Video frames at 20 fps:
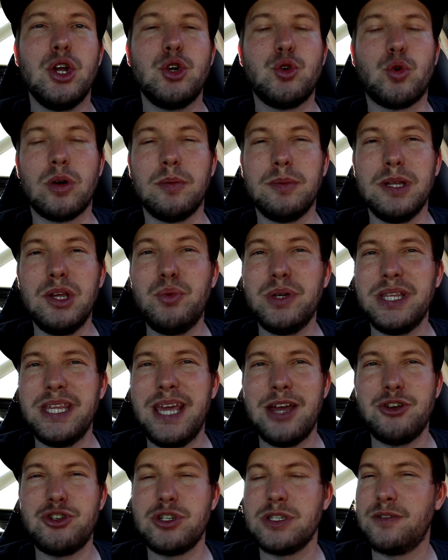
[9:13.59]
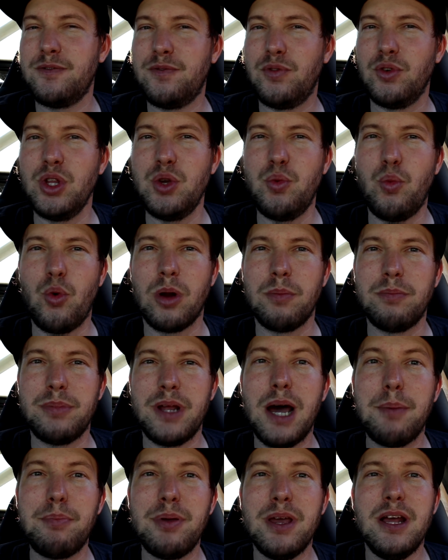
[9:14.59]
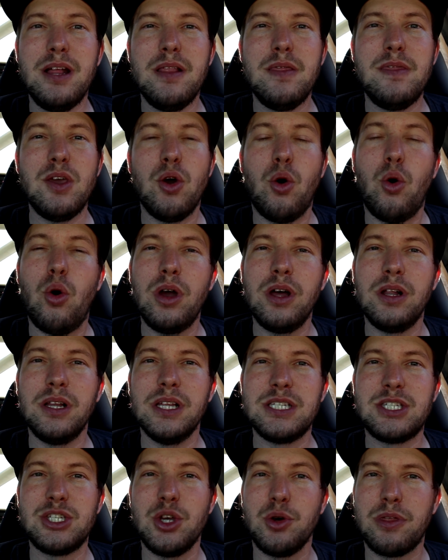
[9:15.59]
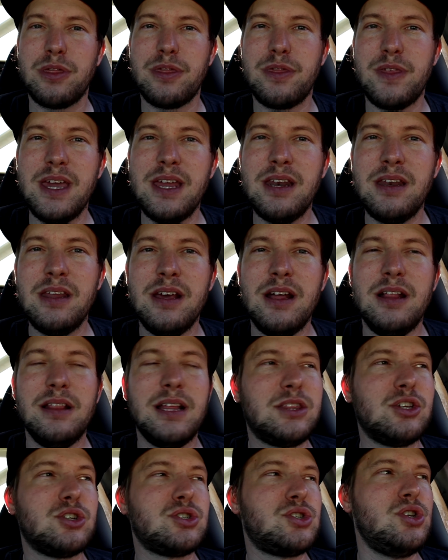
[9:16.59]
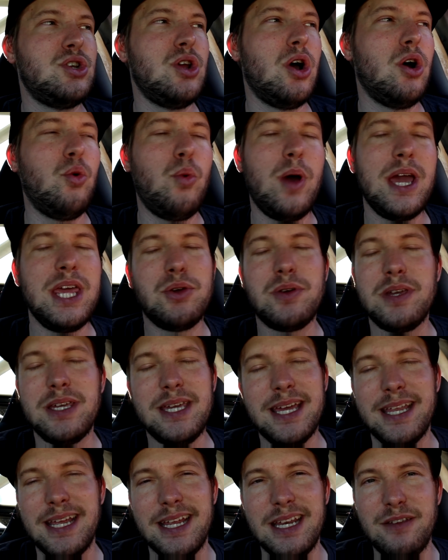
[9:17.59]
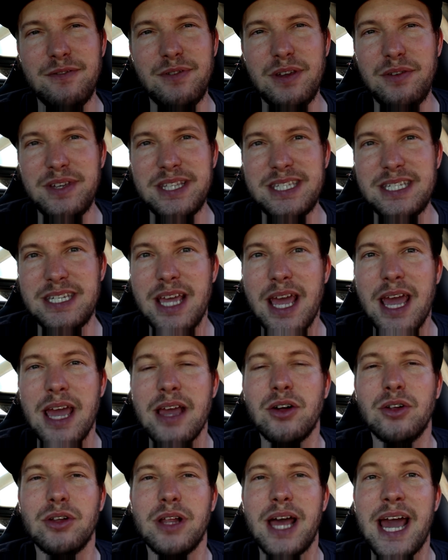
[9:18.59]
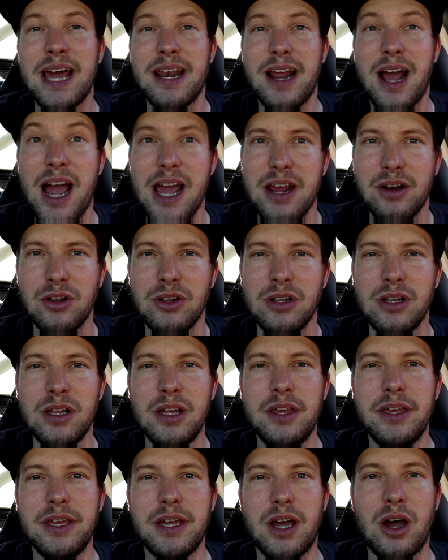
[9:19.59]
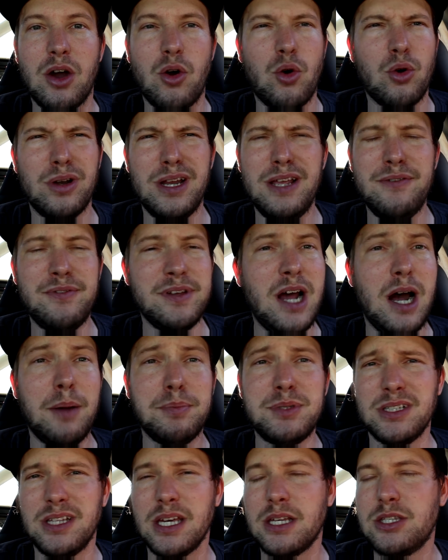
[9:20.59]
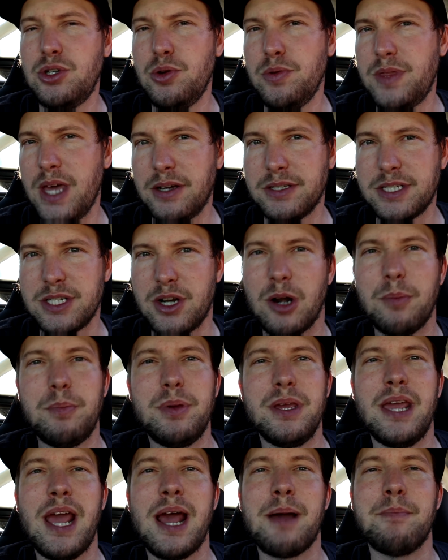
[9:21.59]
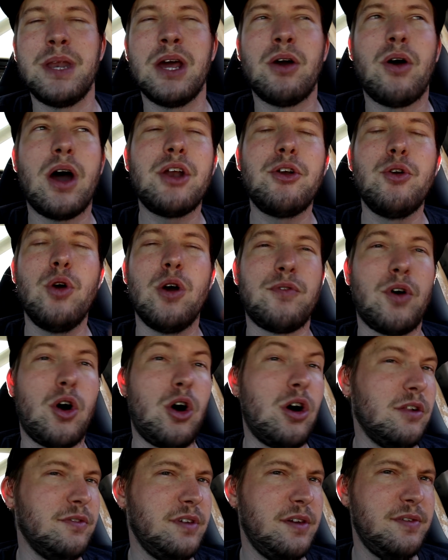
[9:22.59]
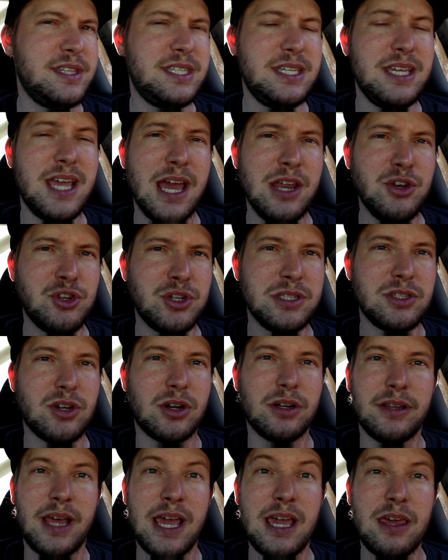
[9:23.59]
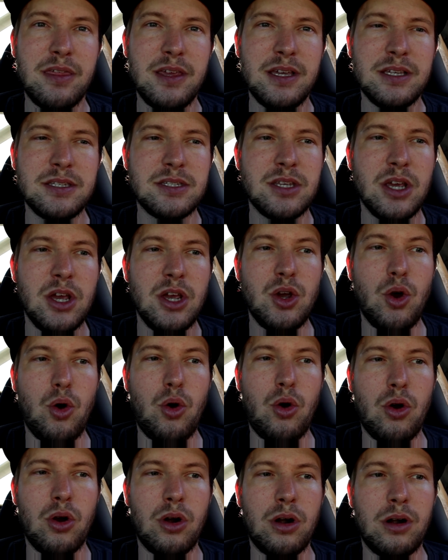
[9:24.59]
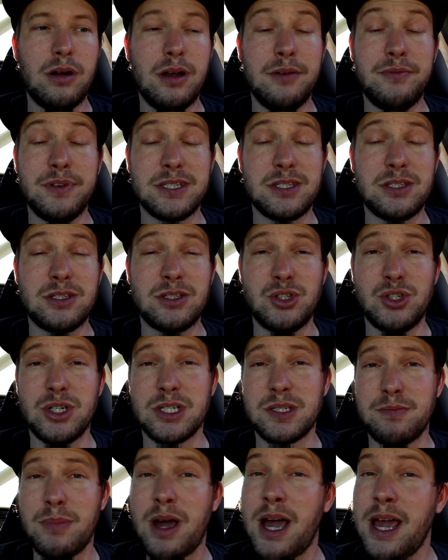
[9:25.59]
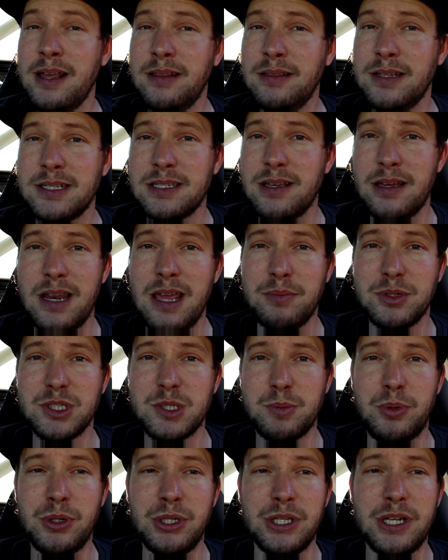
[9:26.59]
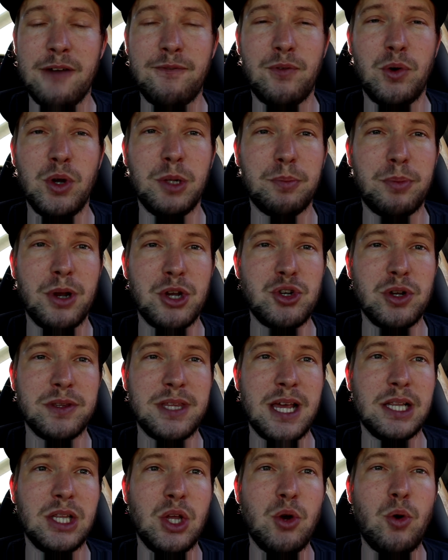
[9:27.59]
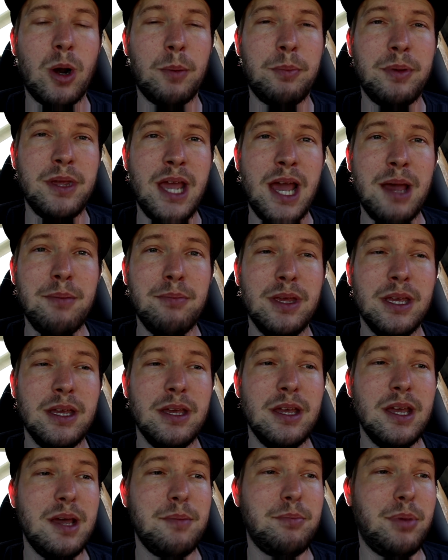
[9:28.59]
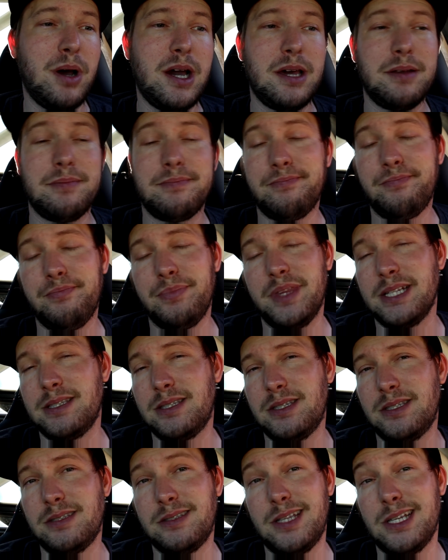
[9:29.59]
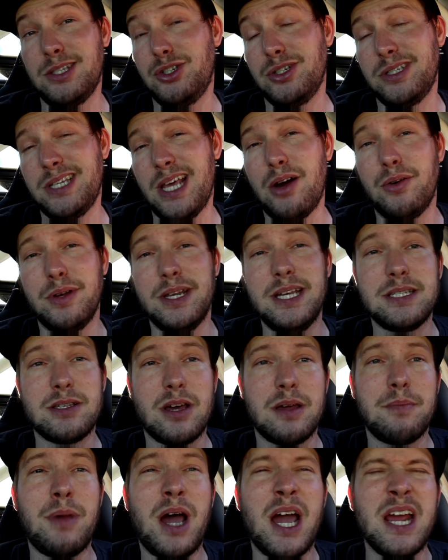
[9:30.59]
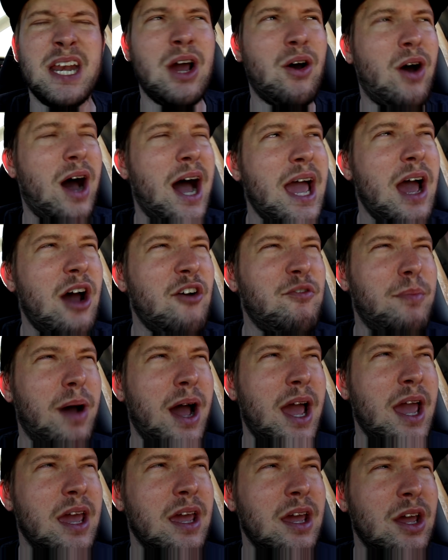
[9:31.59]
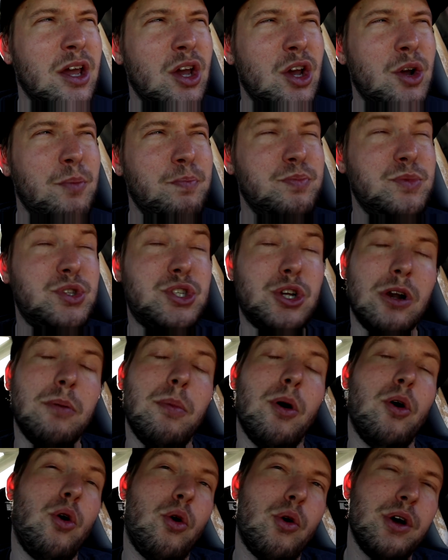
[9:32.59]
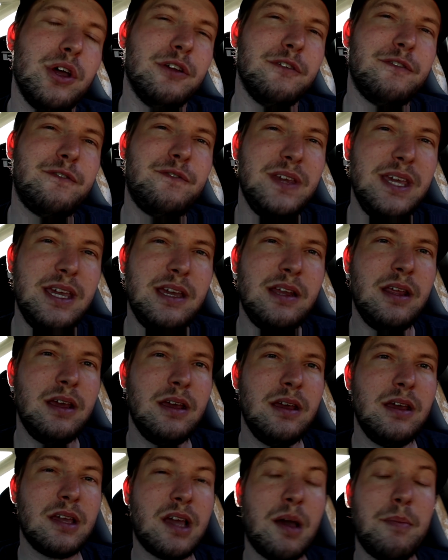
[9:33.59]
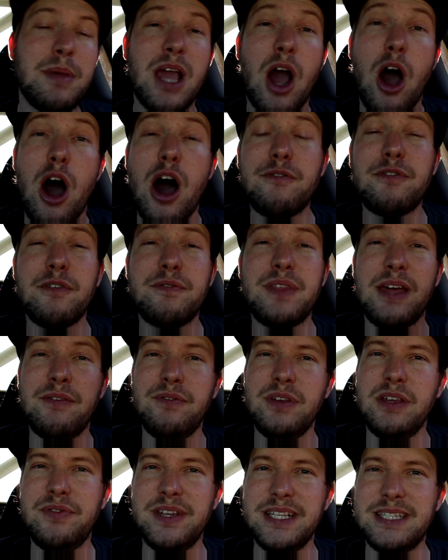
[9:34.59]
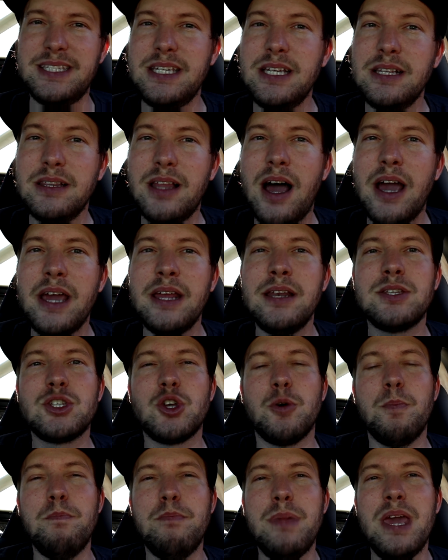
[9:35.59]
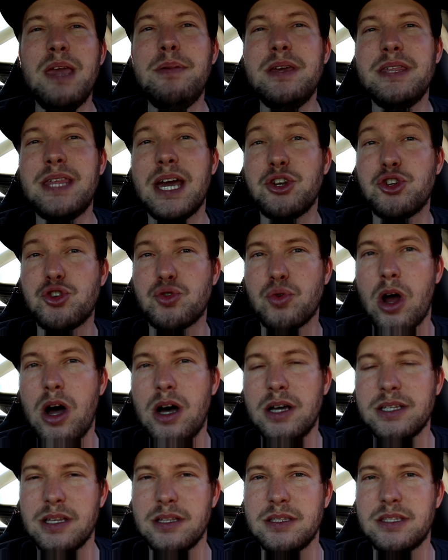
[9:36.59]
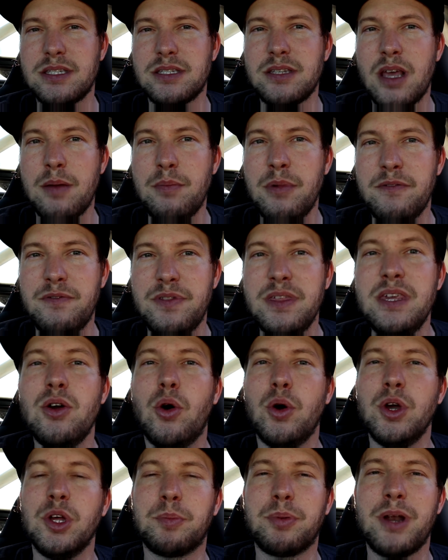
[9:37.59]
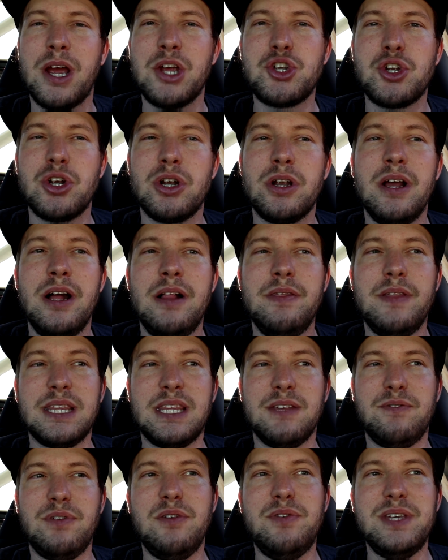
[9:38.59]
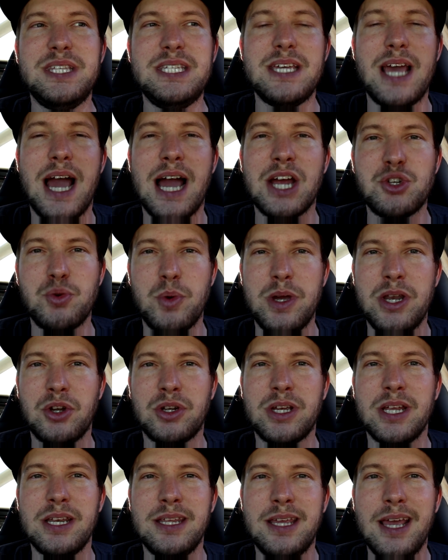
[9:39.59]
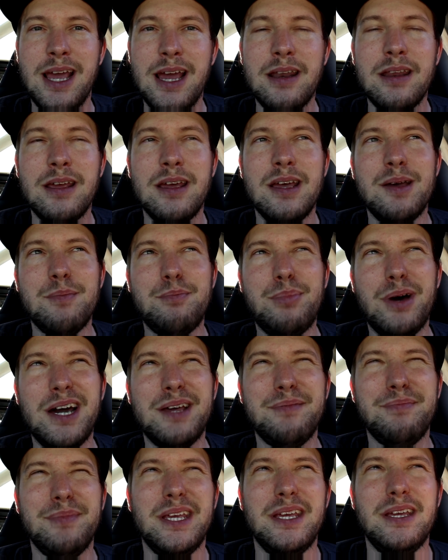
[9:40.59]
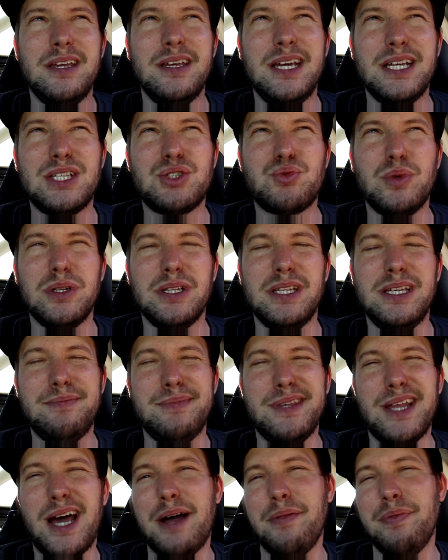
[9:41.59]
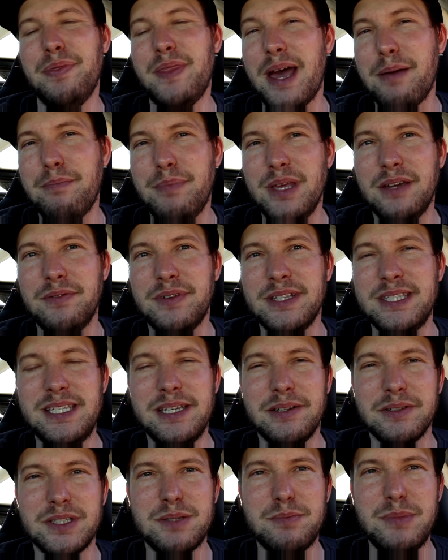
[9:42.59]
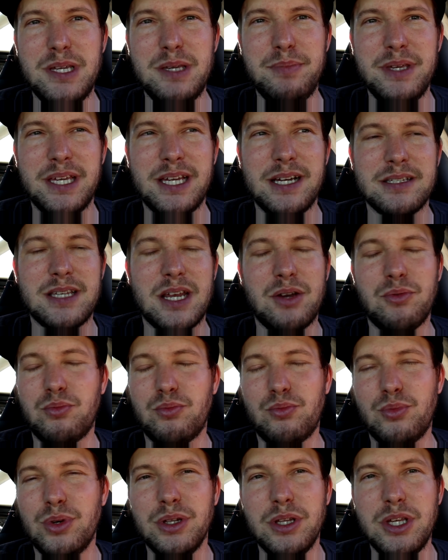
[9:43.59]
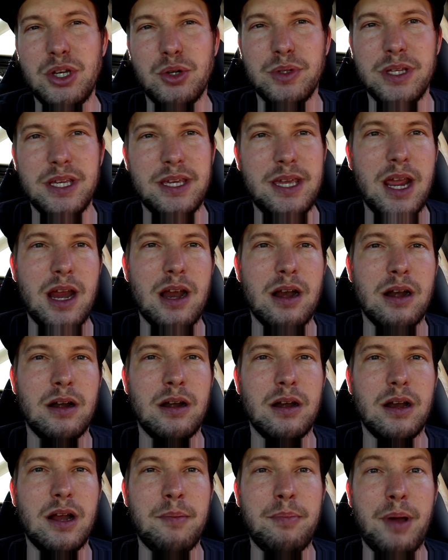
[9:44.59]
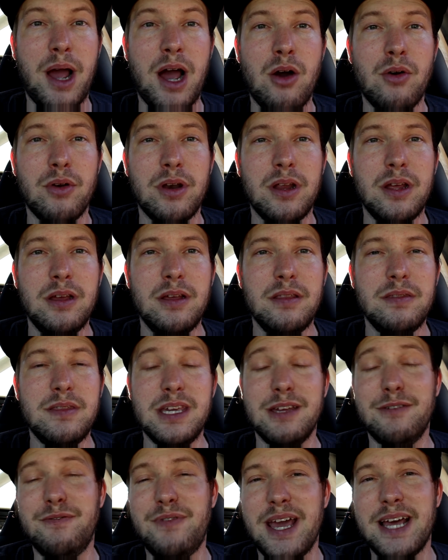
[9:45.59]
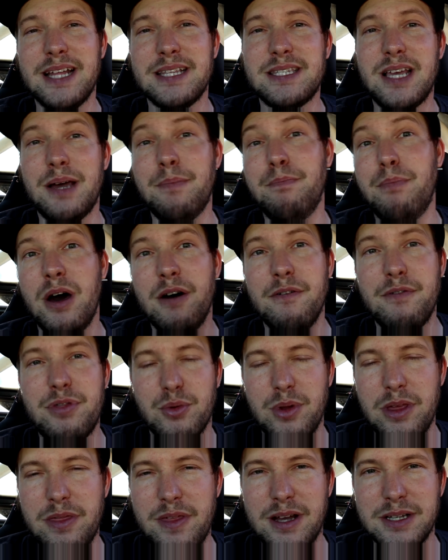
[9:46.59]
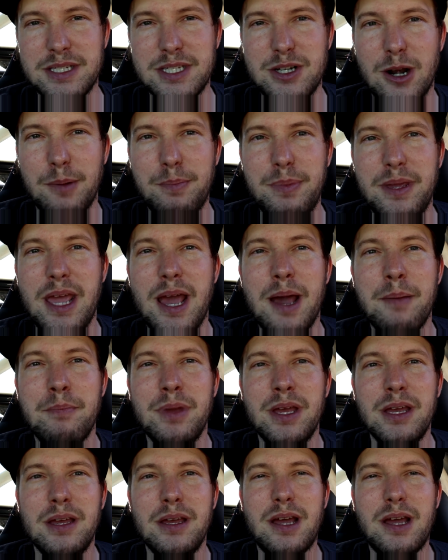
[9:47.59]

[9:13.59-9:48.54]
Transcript: Normally when the engine's fully warmed up, the oil is so thin that there's no way you can get any VVT angle at idle or even up to like 2000 RPM. Now, I don't know if all VVT engines are like this or if it's just mine that's not able to pull enough oil pressure at that low RPM, but that's just how it is on mine. Now, I have my turbo oil feed coming off of that VVT line, so maybe that draws on some of the oil pressure that the VVT actuator can get, but it's really not that big of a deal to me because I really only care about the advance above 3000 RPM.